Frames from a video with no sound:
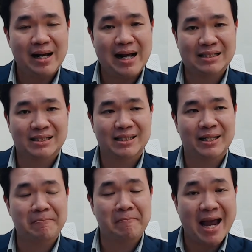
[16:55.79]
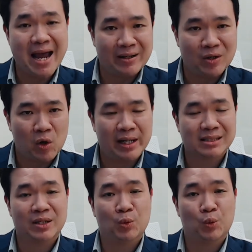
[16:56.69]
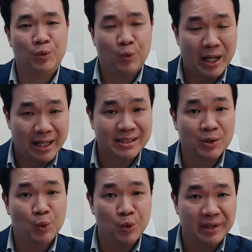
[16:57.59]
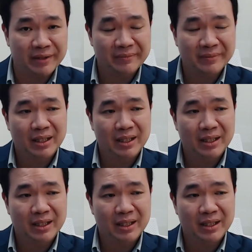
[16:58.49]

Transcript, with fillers: as a man or as a as a woman.